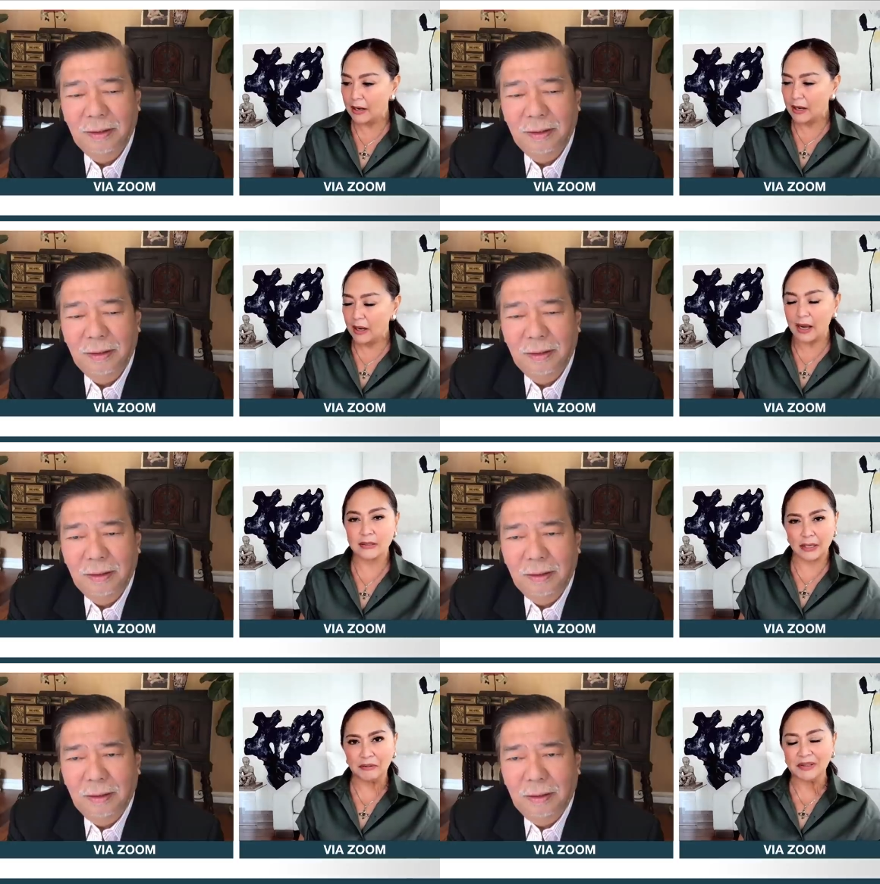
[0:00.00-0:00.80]
Speaker 1: uh,
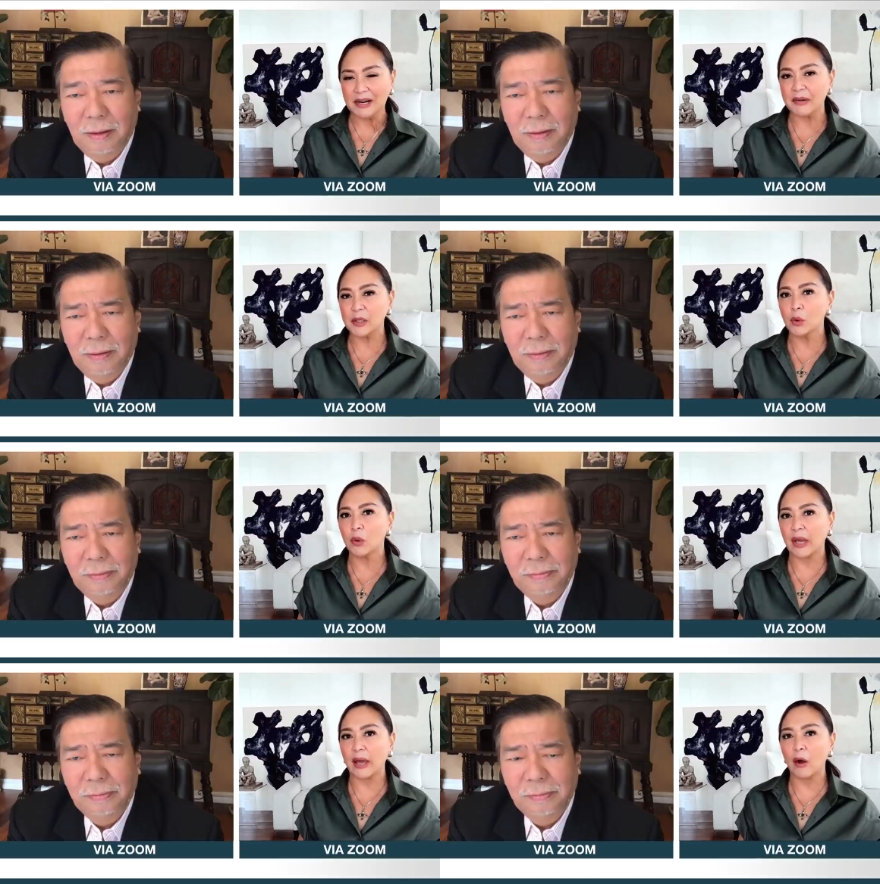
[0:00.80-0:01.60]
Secretary
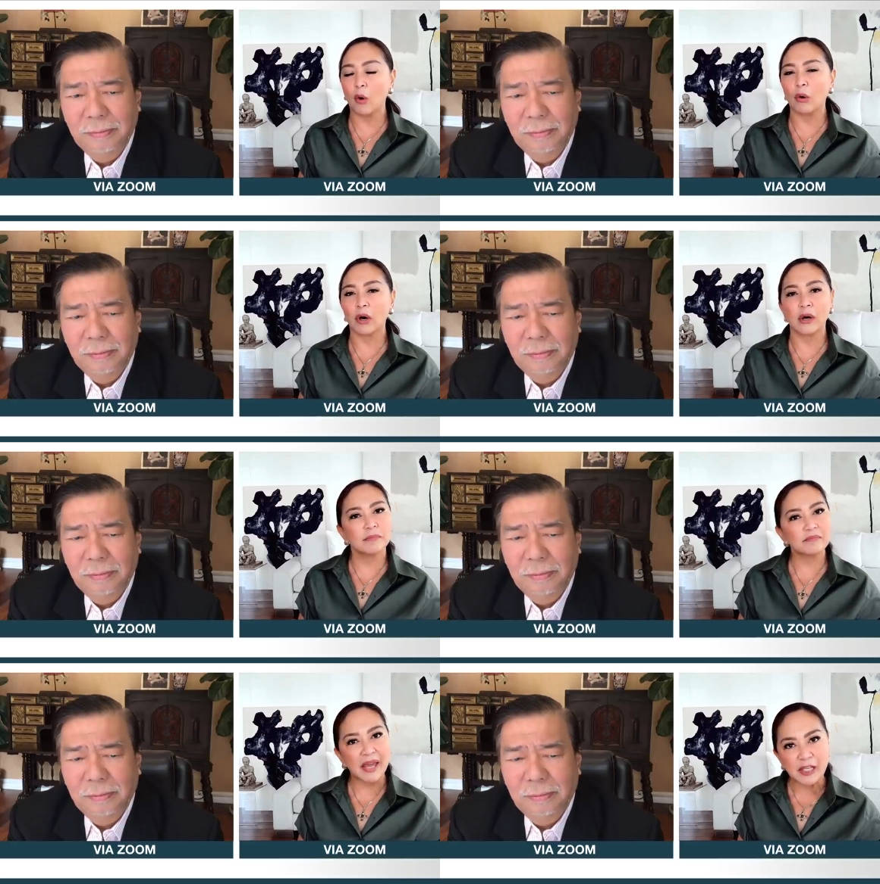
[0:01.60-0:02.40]
Duque,
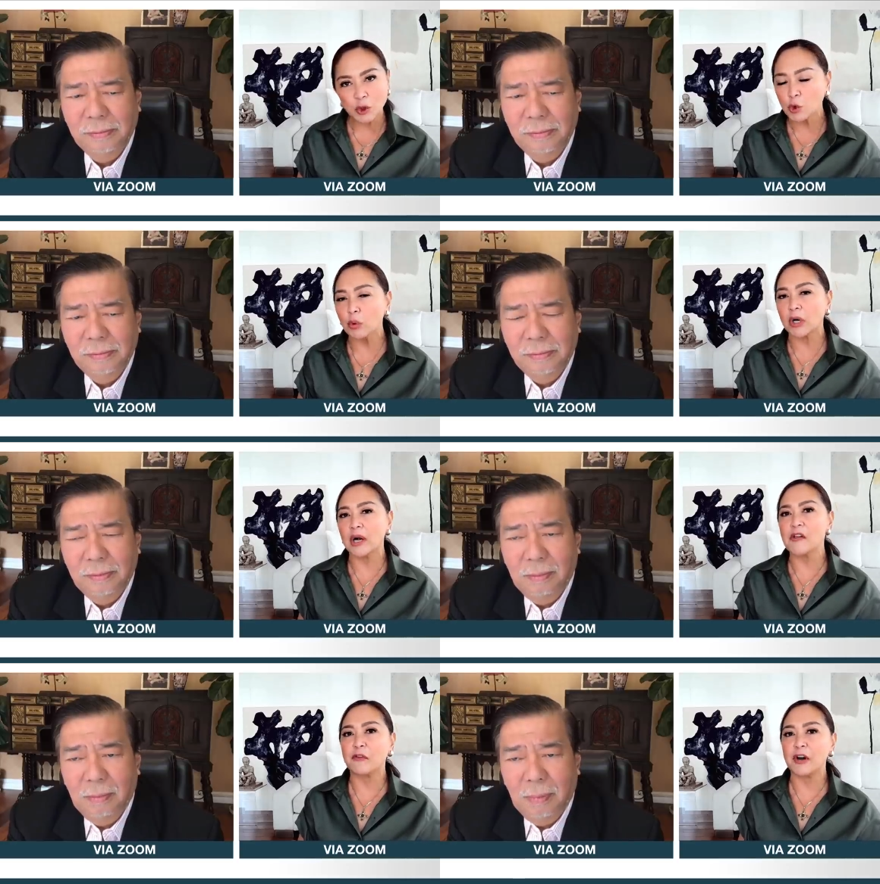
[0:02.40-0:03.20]
or it's too
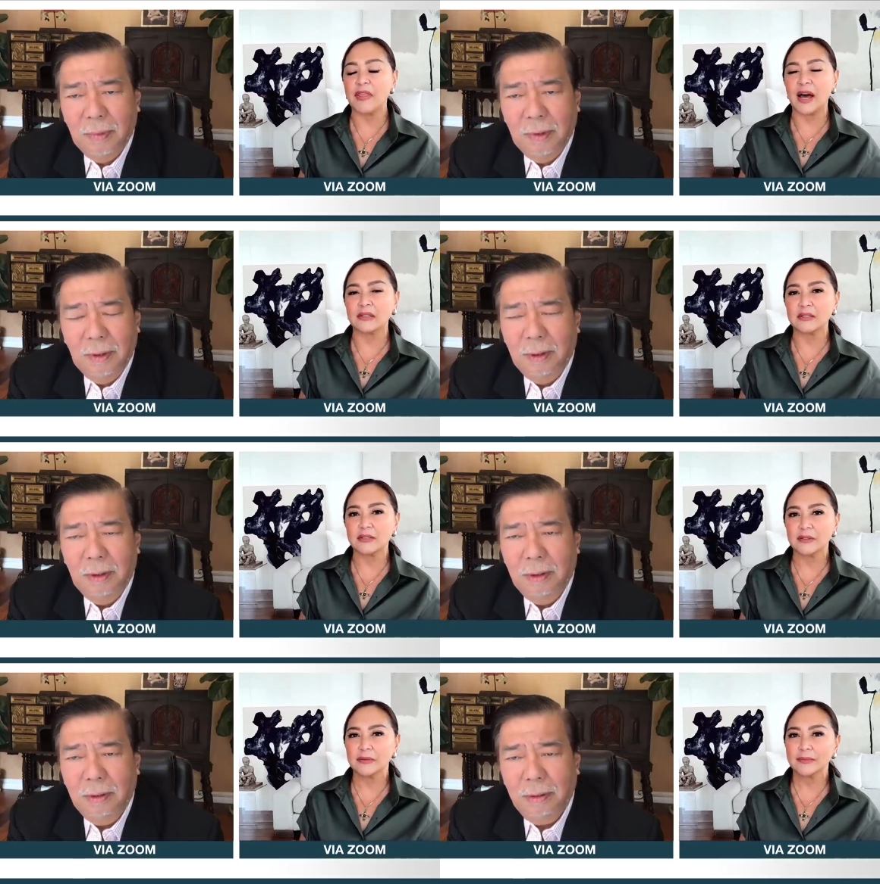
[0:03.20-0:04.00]
early for that?
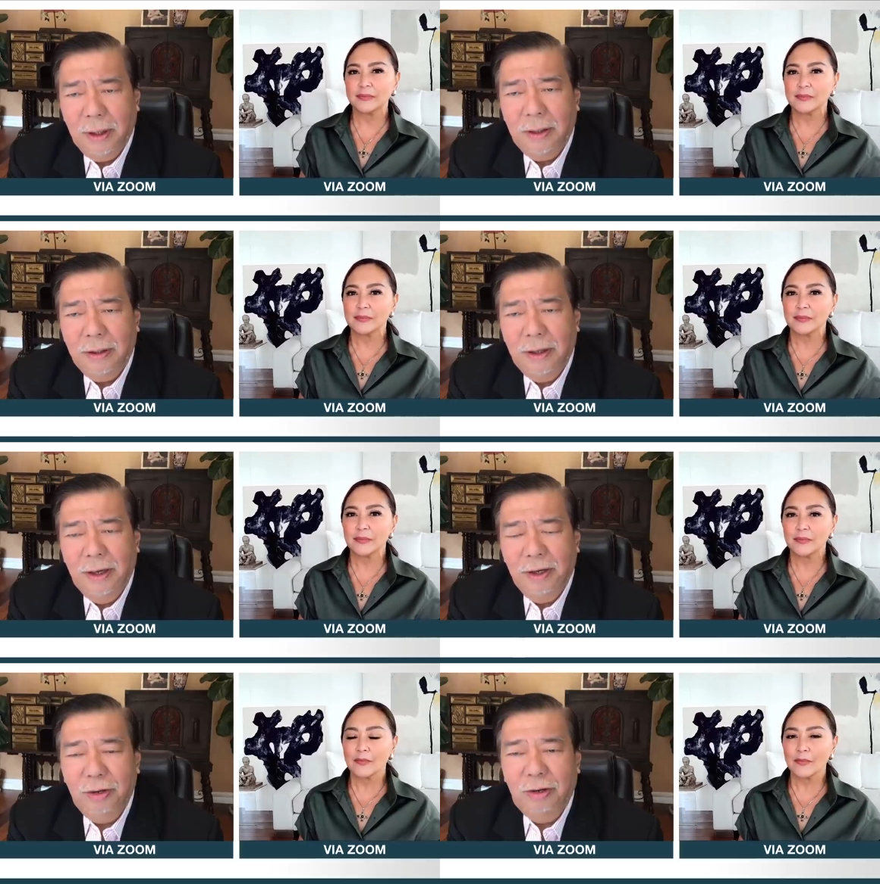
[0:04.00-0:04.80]
Speaker 2: Well,
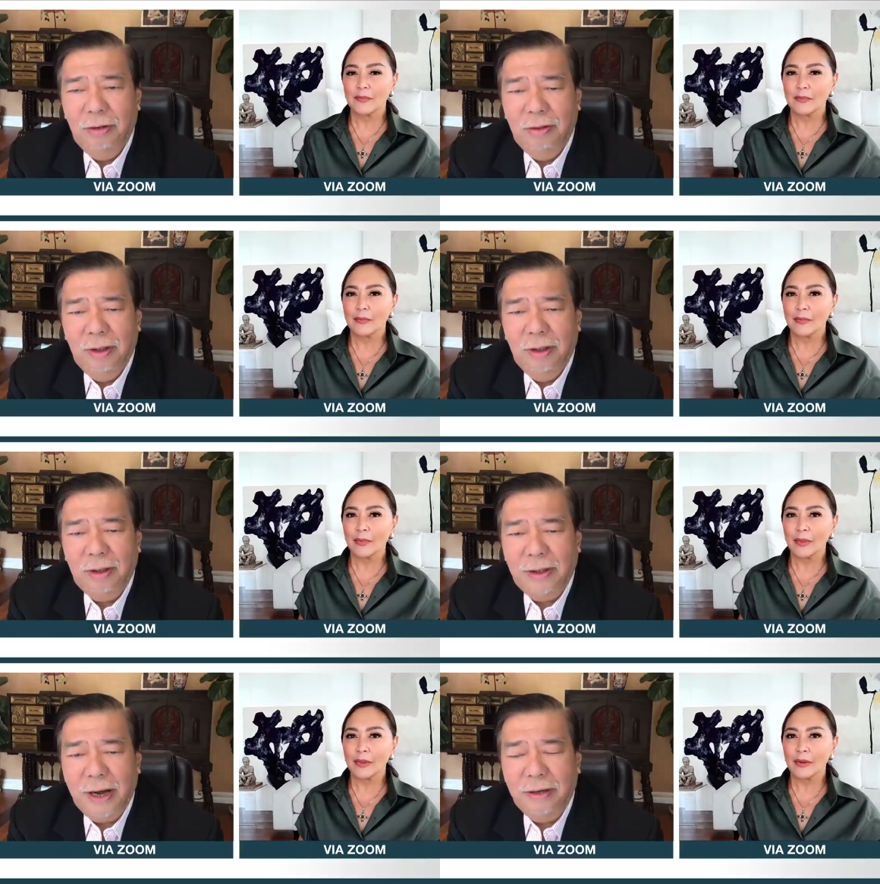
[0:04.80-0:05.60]
you know,
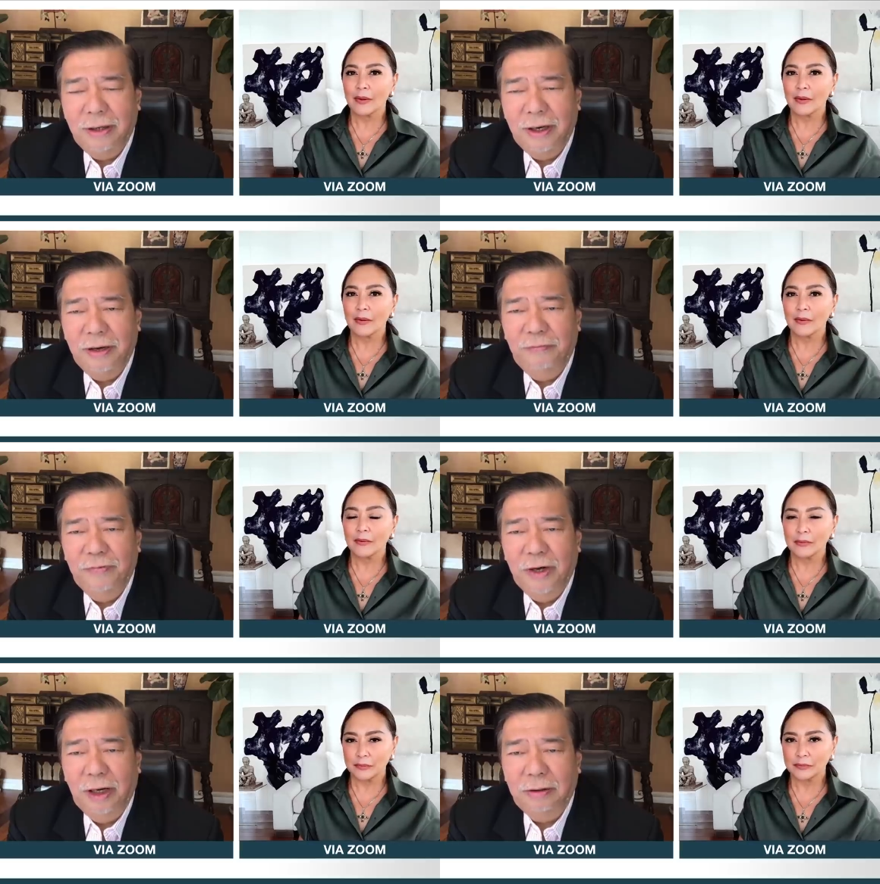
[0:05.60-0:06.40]
uh, Karen, I have
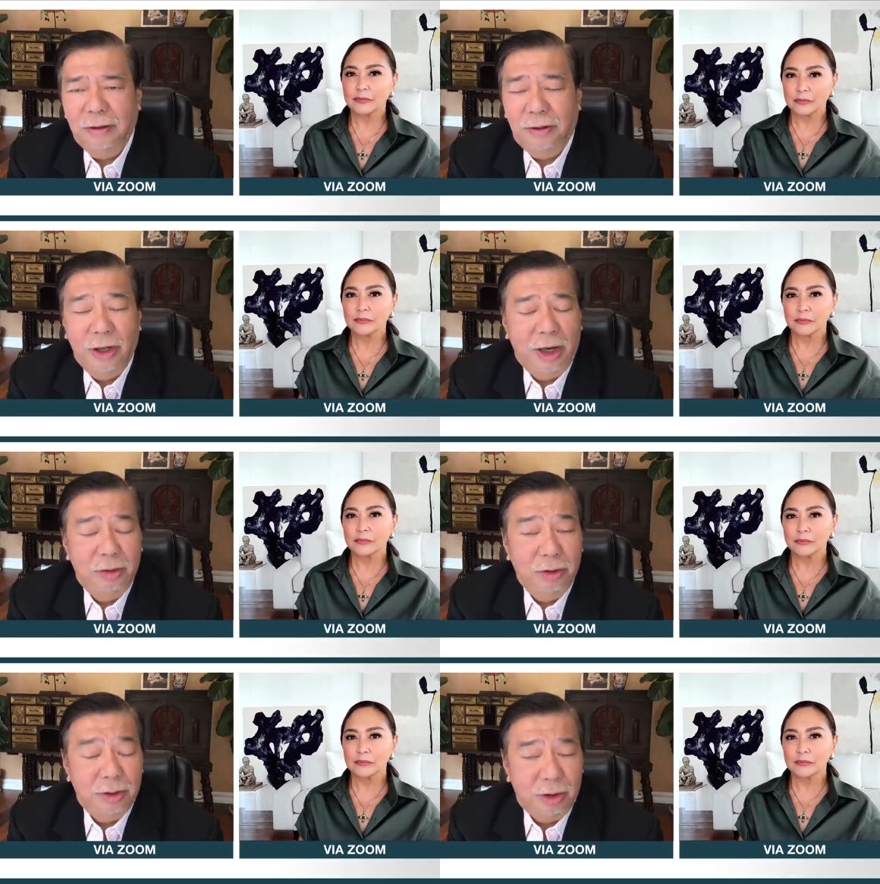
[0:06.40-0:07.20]
not, I
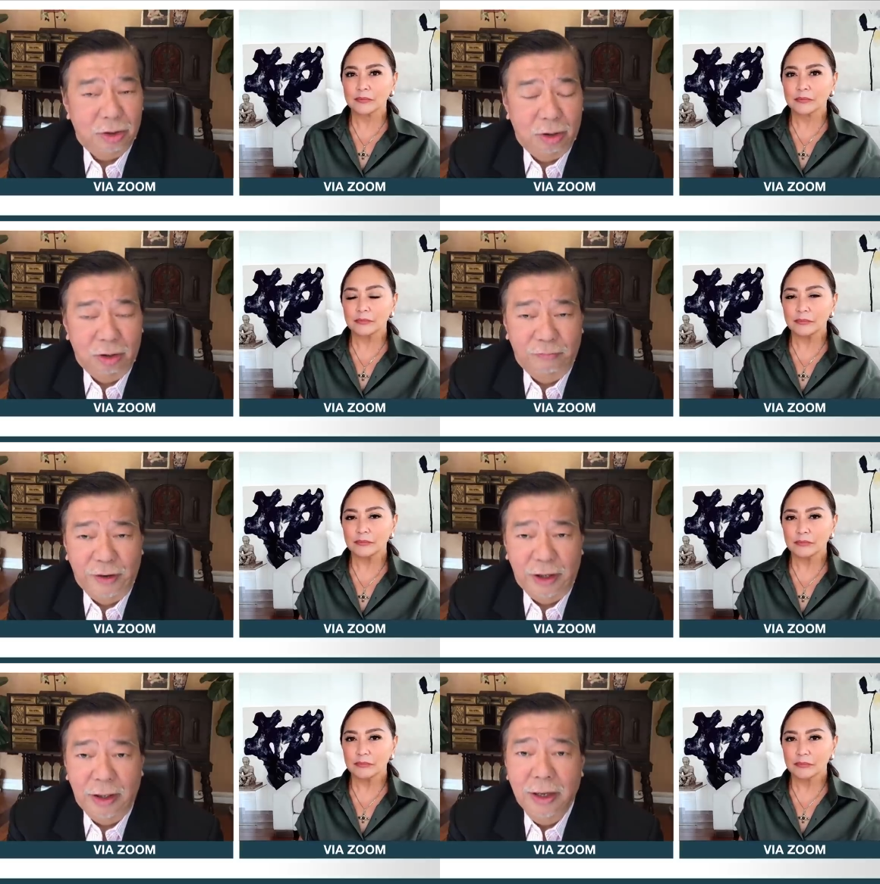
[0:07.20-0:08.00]
do not recall of
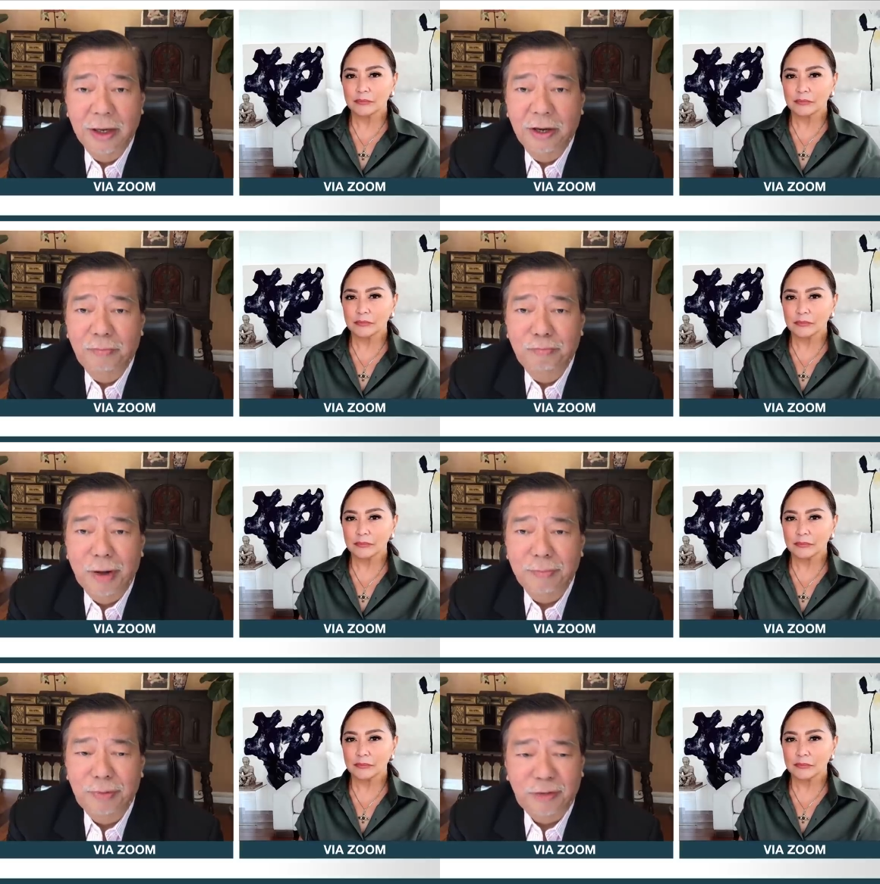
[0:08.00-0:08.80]
any
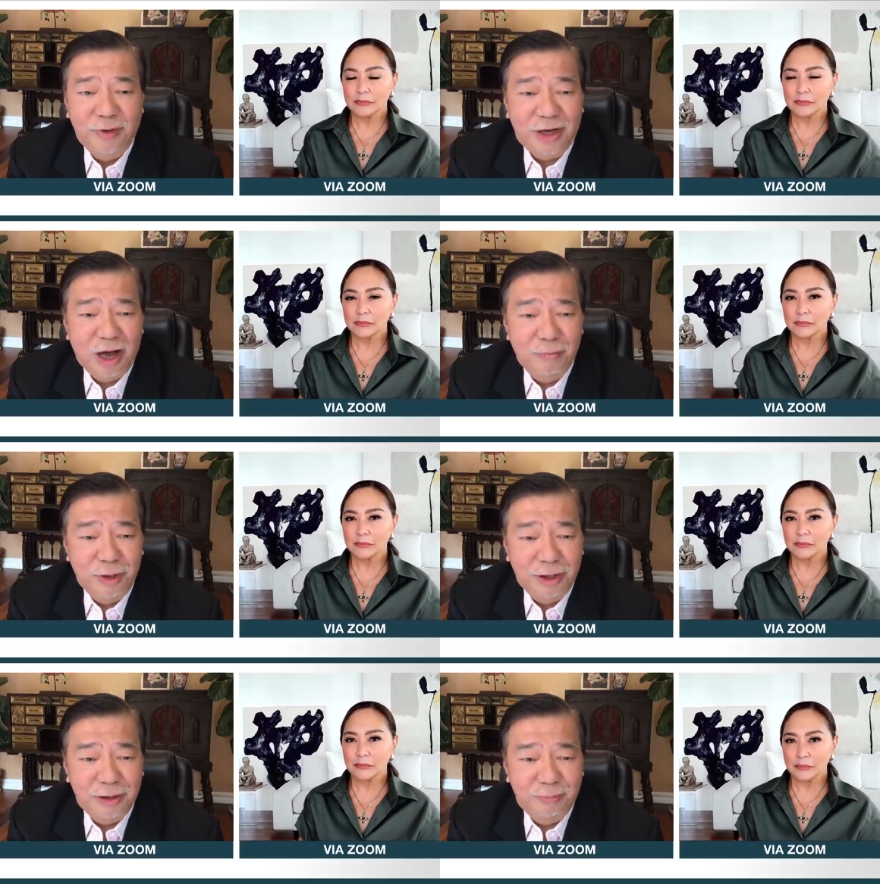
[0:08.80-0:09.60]
member of the
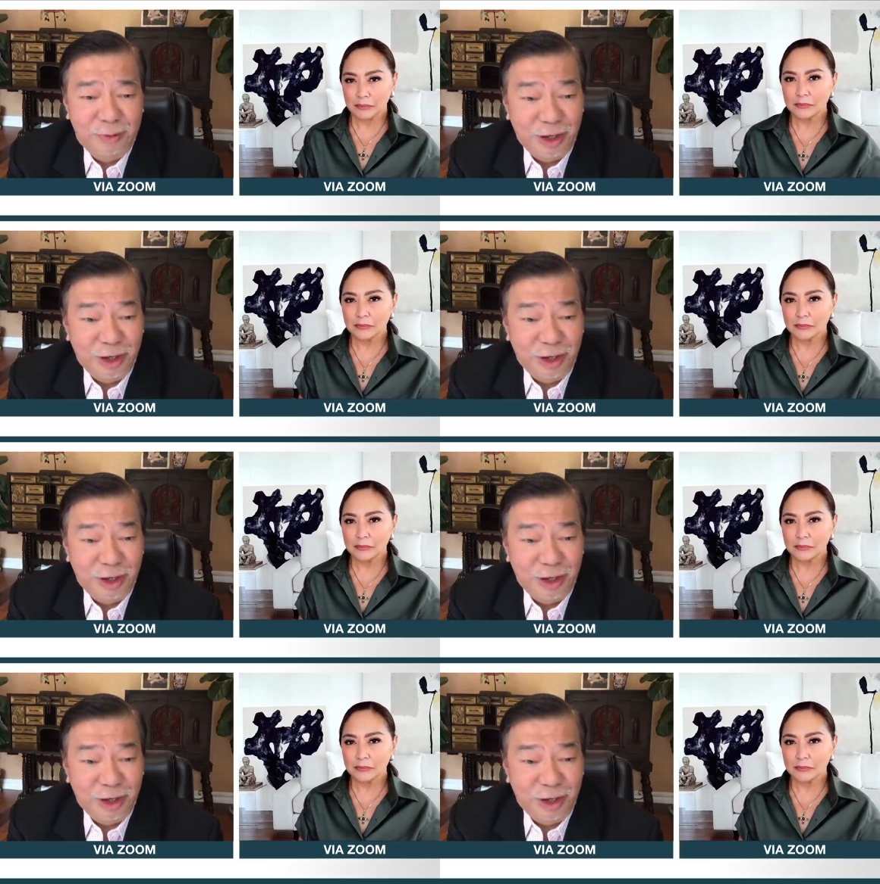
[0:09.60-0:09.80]
cabinet being